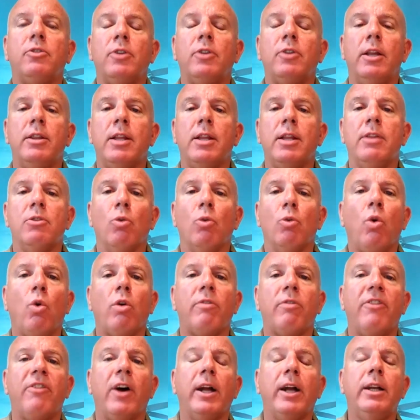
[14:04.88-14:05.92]
and then the war
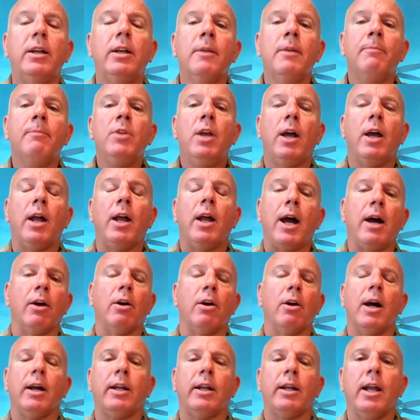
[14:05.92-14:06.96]
fight. And
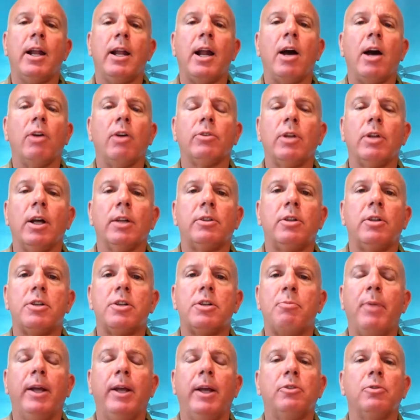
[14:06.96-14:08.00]
I'll touch
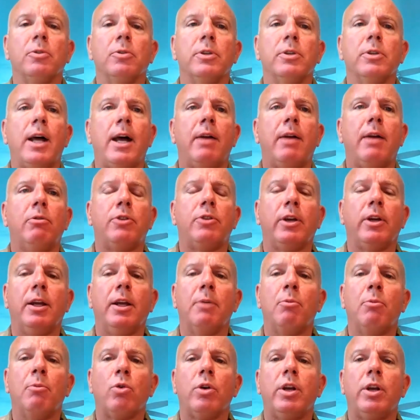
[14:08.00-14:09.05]
base on that as I get
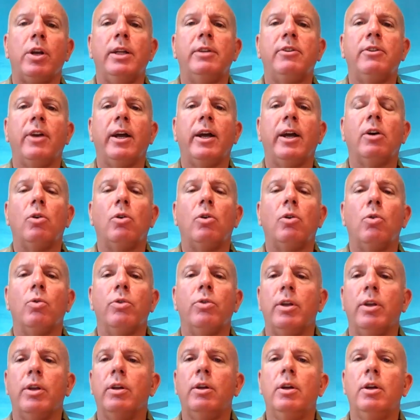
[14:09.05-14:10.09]
more detail on
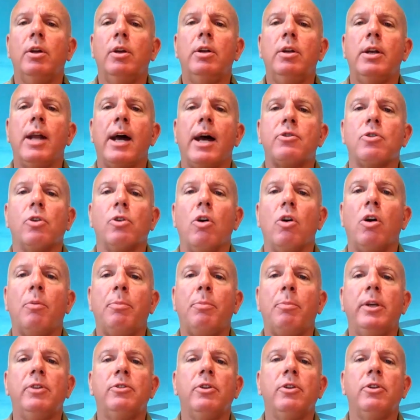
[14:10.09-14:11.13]
the National Guard
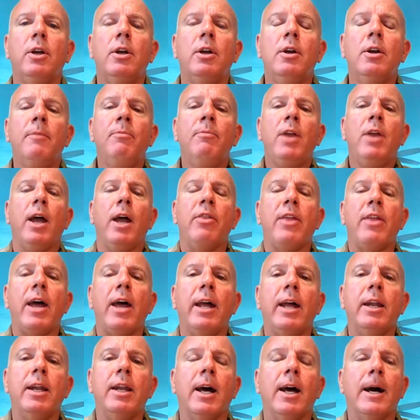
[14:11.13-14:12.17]
piece. And
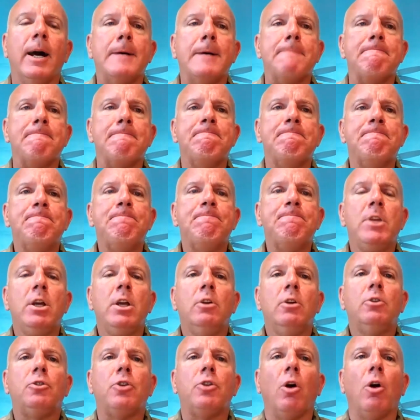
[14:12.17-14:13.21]
then
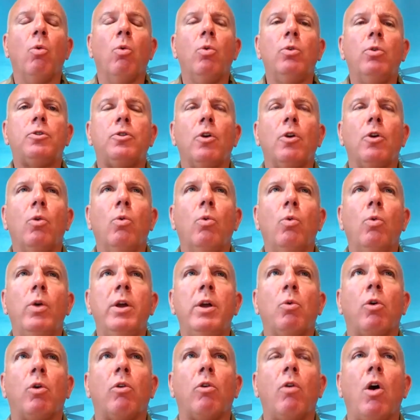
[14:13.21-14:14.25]
so we
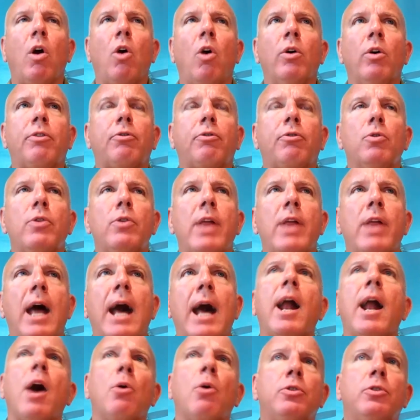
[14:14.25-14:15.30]
were rolling through that. I
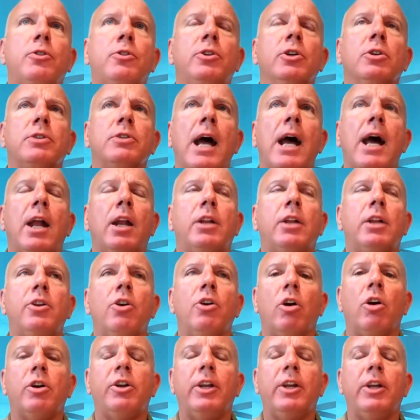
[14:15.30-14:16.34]
was still down at the
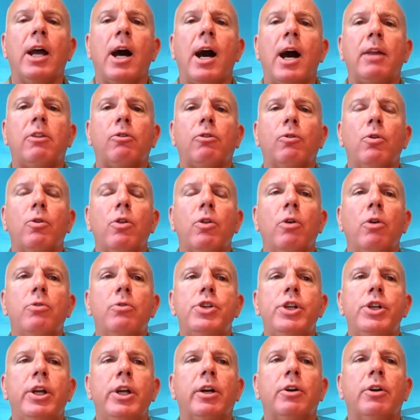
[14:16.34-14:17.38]
RTI through those
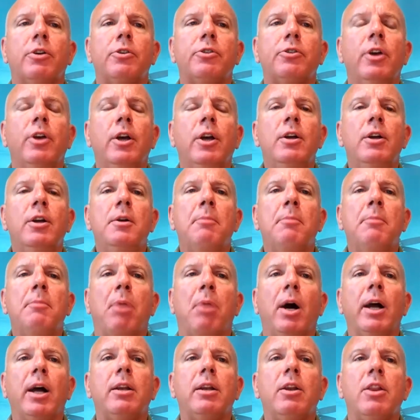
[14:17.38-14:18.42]
years,
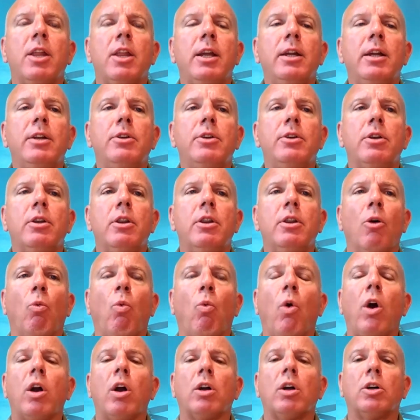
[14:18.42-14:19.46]
but the
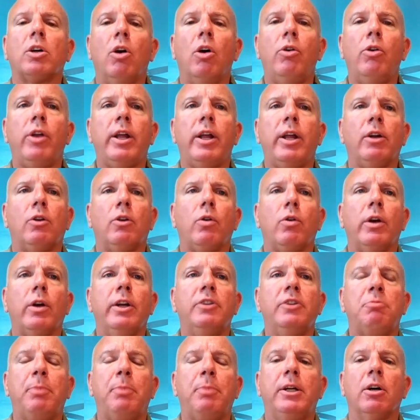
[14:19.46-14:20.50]
workload increased
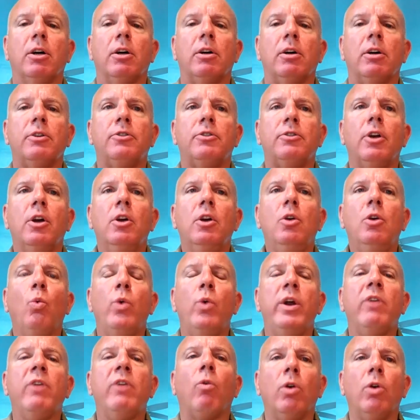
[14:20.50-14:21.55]
because we
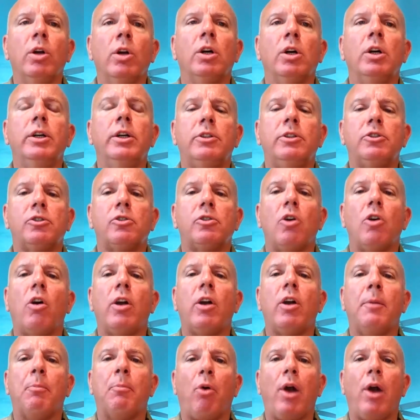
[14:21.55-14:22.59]
really started
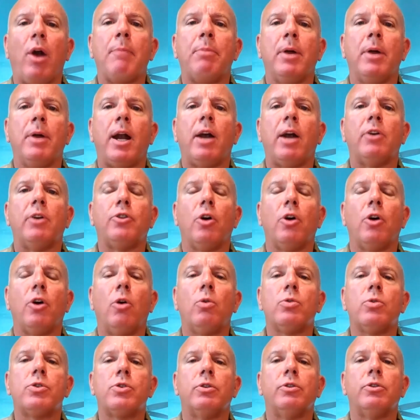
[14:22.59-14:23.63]
prepping our
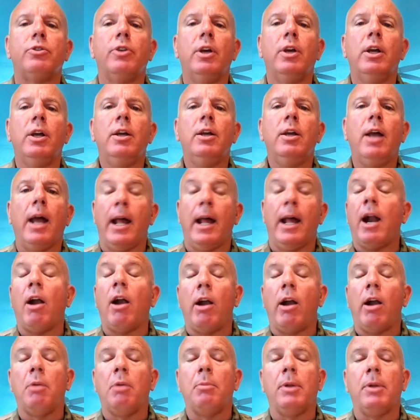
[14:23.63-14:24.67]
soldiers and our
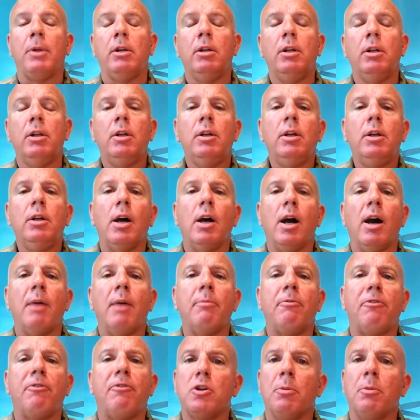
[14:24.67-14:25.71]
airmen
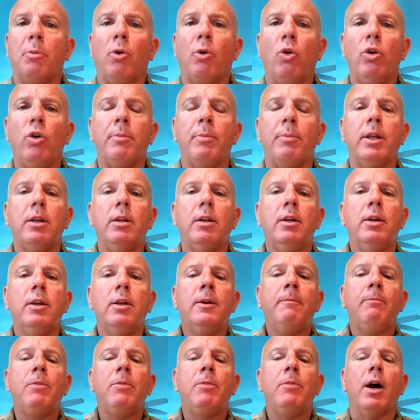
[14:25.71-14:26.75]
for deployment.
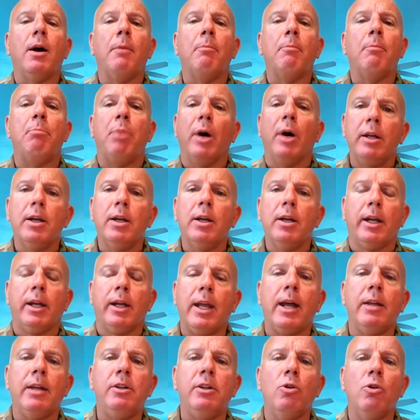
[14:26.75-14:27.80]
But
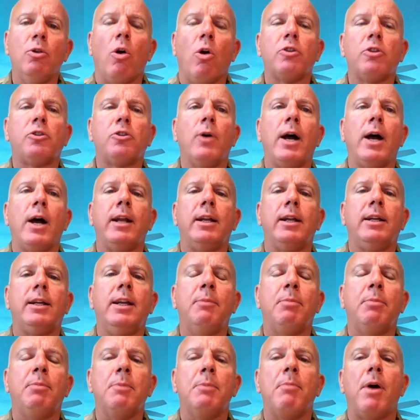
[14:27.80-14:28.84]
again, you also had to keep
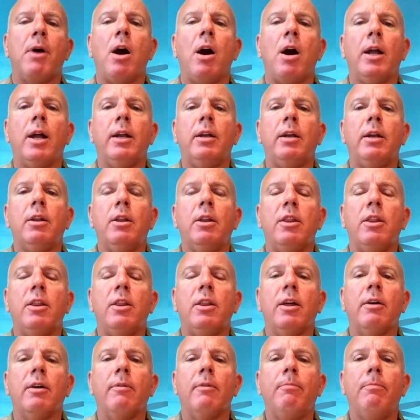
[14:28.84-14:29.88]
in mind the
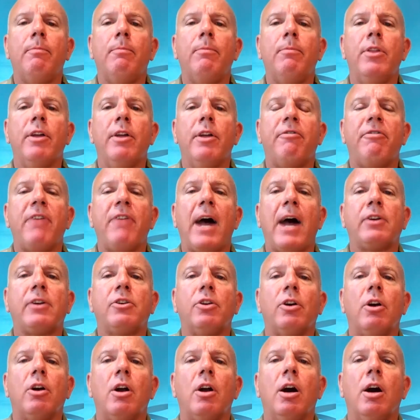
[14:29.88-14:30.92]
factor
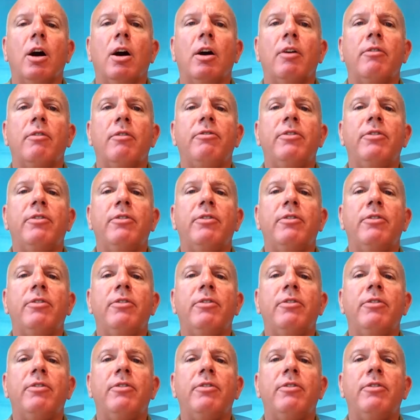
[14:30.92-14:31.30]
of